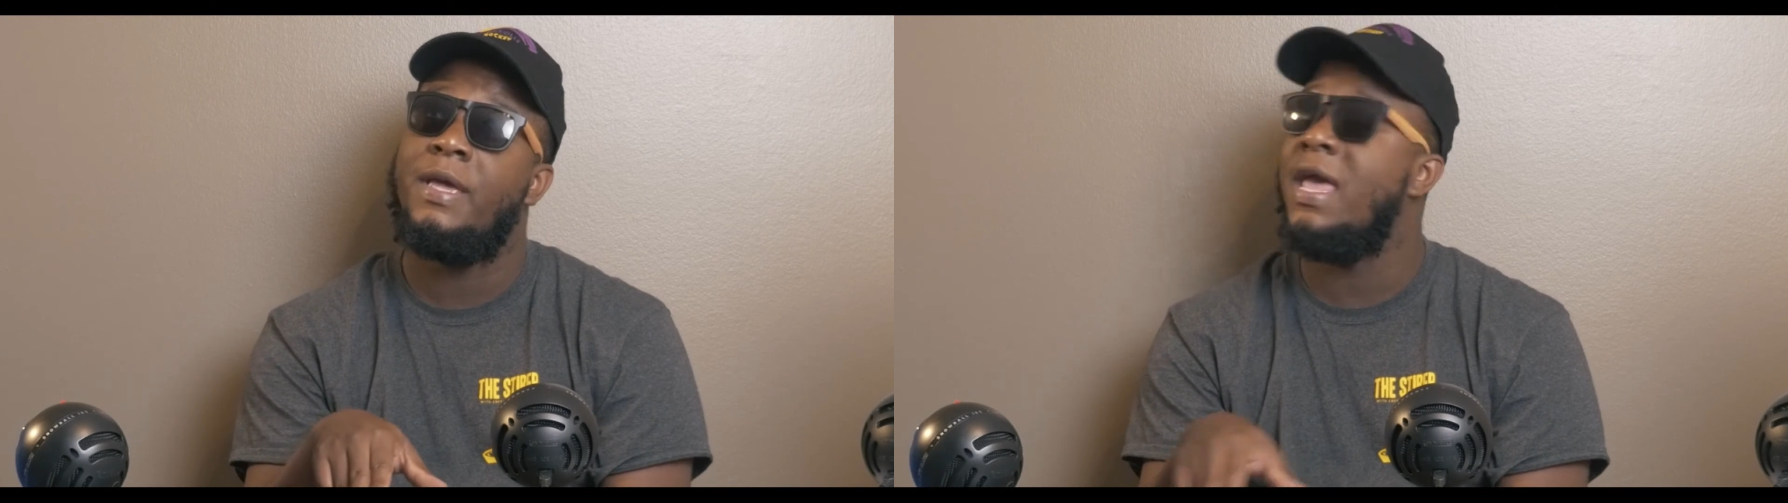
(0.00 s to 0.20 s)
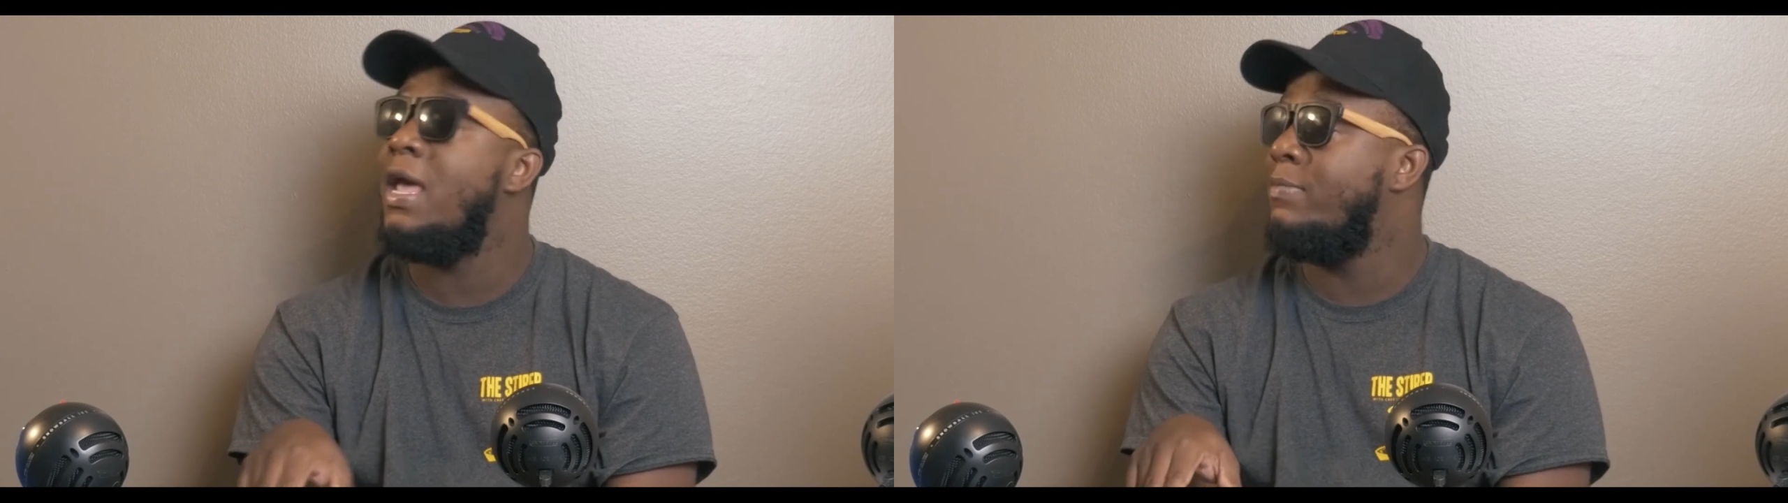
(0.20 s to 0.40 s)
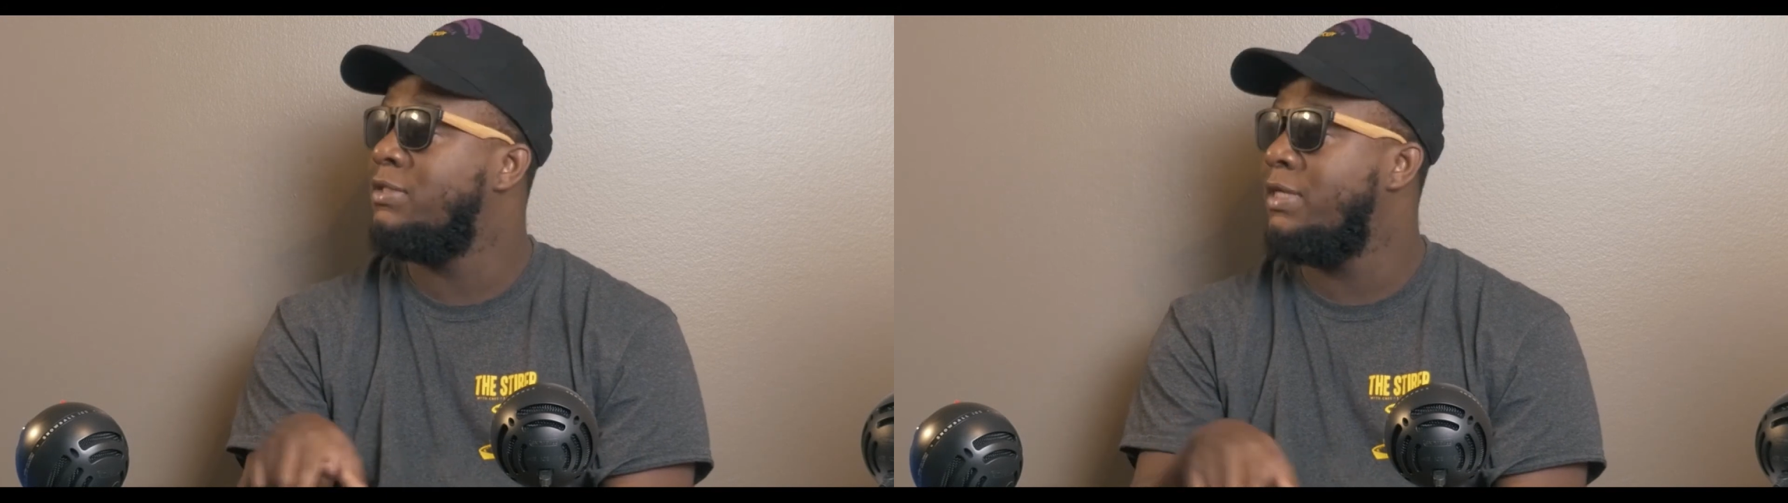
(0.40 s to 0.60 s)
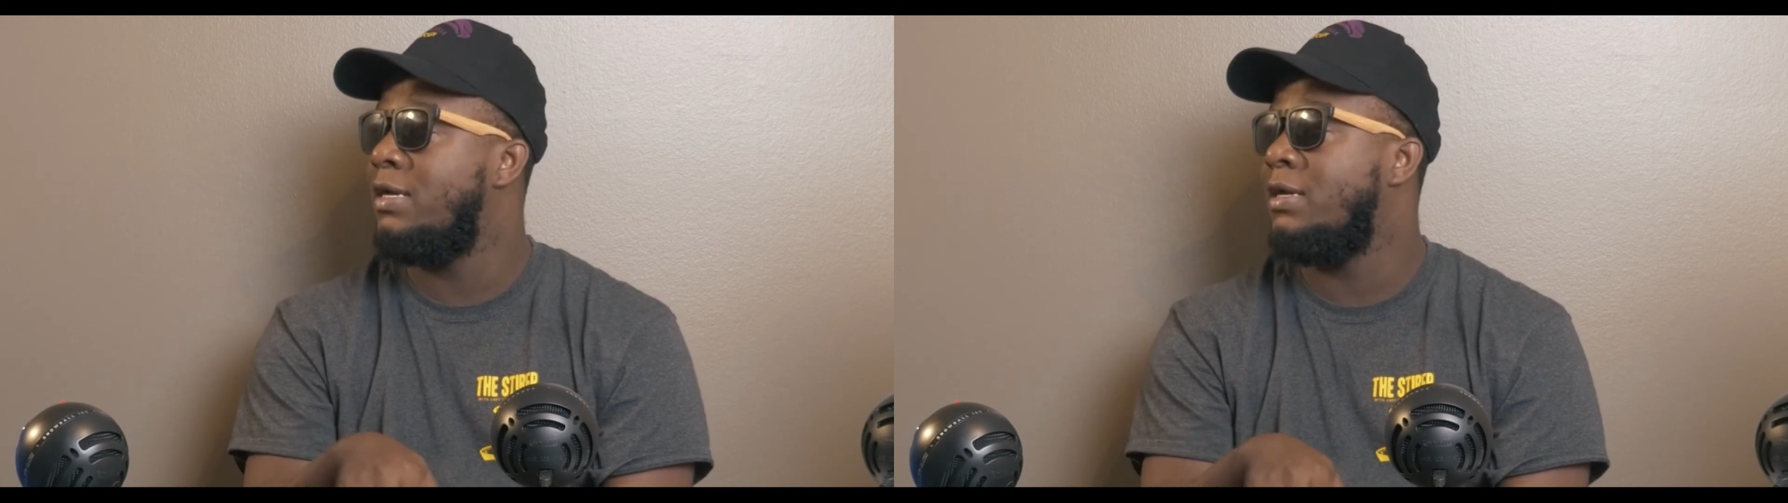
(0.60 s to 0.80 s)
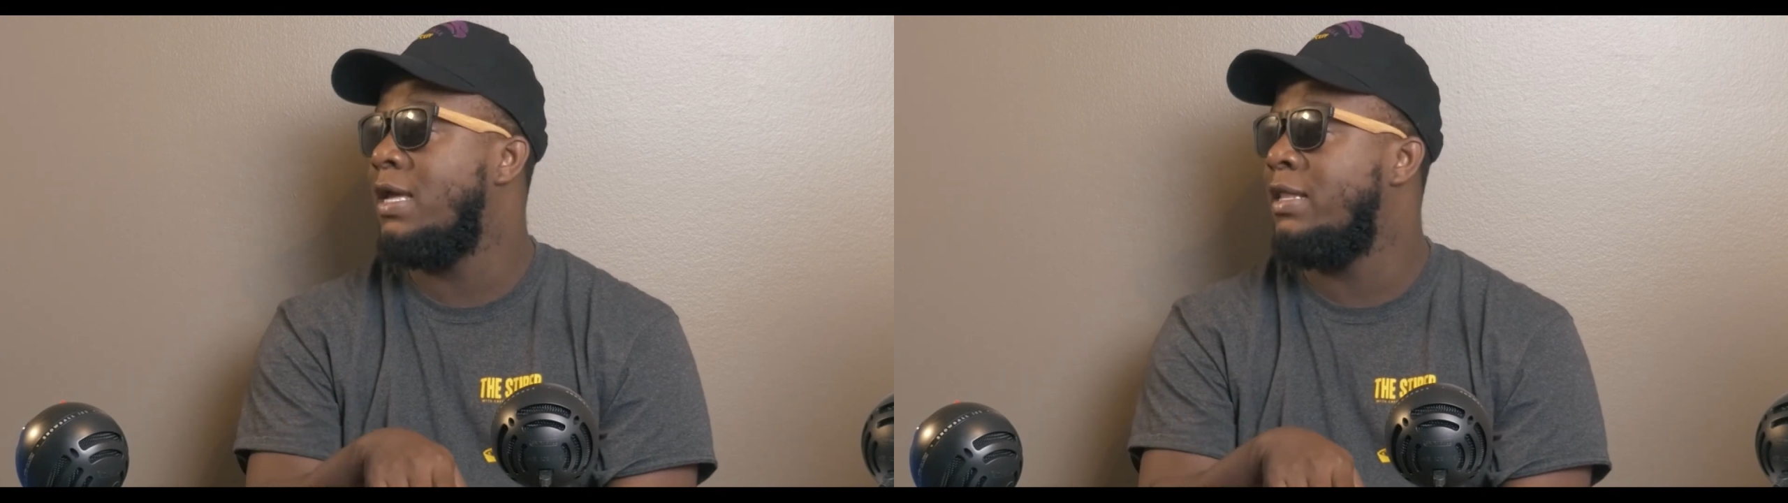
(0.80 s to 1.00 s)
and Machine
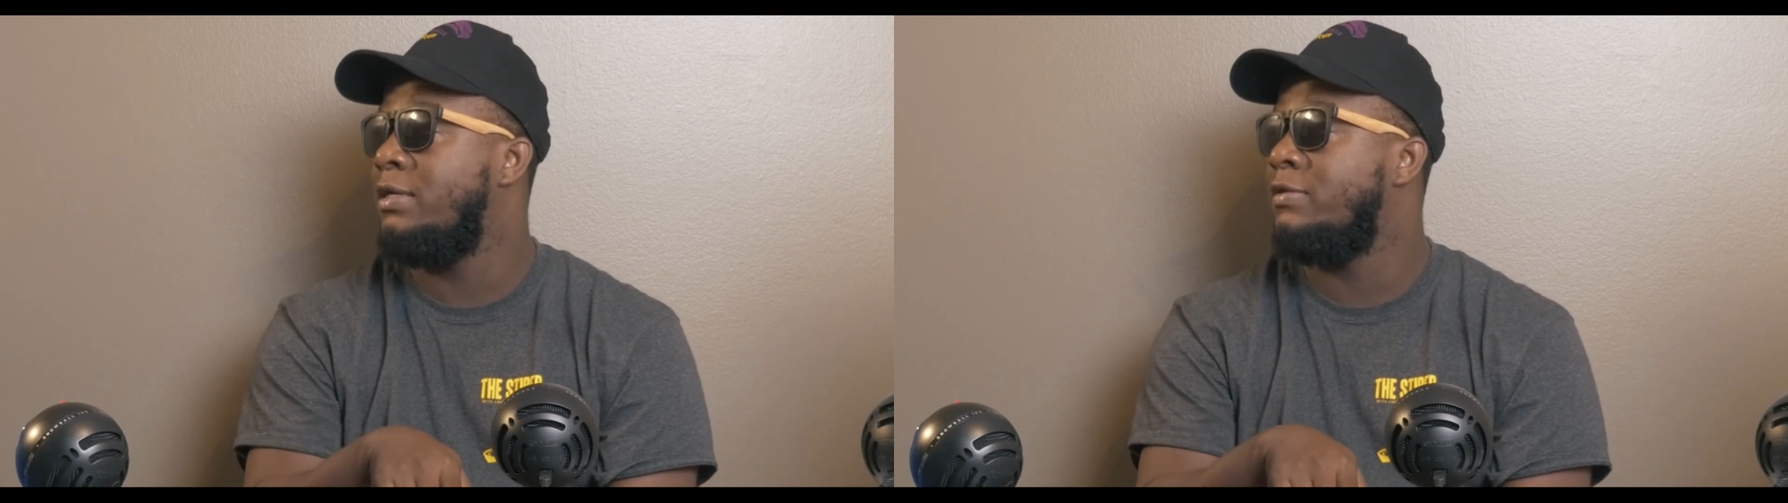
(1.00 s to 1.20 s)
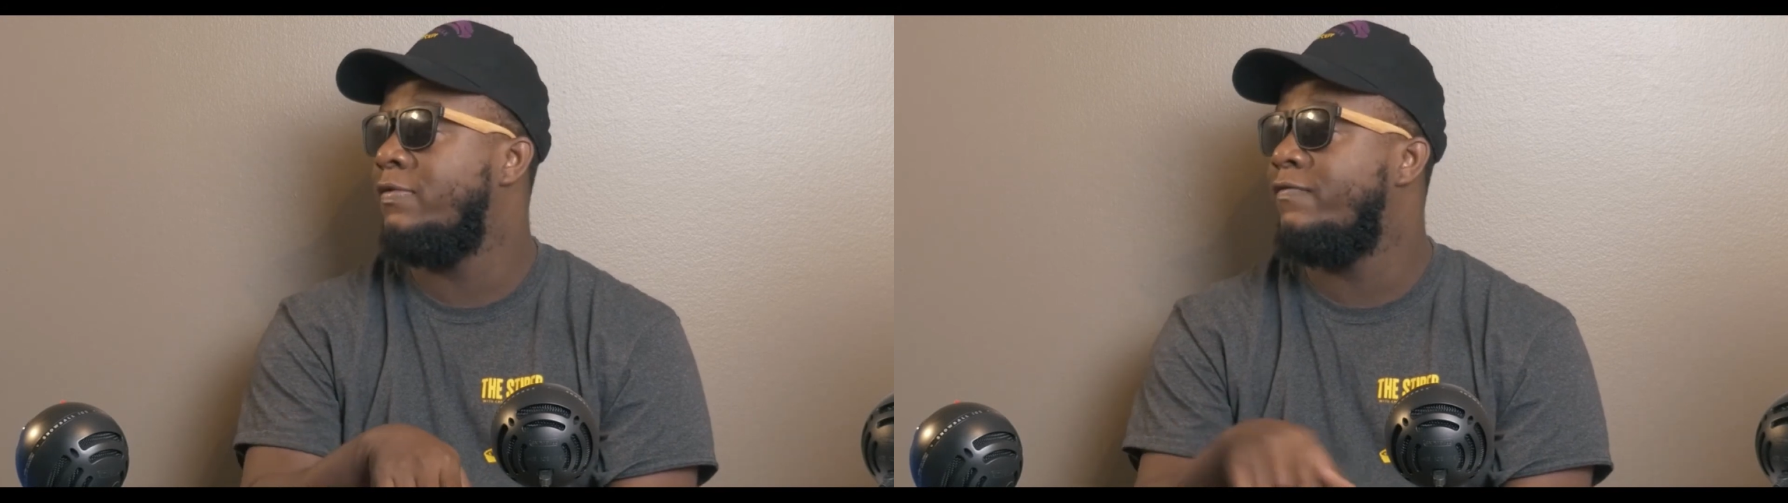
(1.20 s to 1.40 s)
Gun Kelly's